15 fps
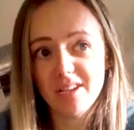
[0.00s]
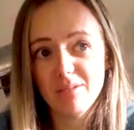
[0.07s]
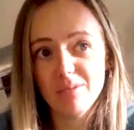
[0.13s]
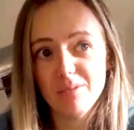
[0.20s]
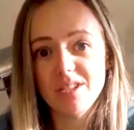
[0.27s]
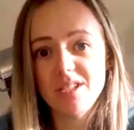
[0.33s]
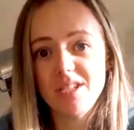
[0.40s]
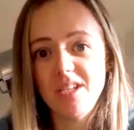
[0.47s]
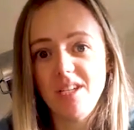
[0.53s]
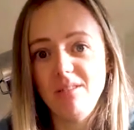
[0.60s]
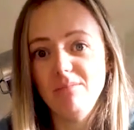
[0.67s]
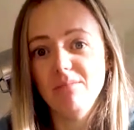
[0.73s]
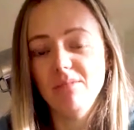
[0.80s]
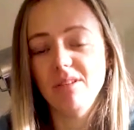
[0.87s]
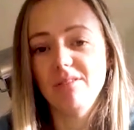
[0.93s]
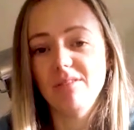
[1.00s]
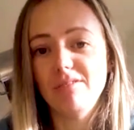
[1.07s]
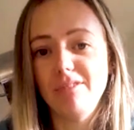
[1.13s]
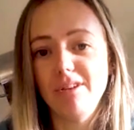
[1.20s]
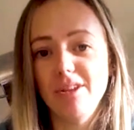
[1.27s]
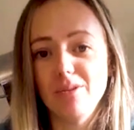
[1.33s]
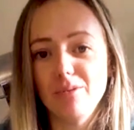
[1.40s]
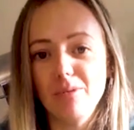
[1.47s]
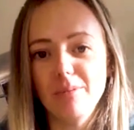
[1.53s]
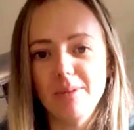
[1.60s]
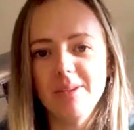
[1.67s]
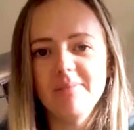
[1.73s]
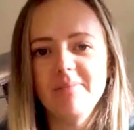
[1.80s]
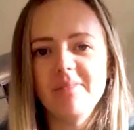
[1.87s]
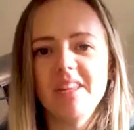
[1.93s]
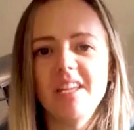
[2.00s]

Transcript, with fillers: the team of three other women.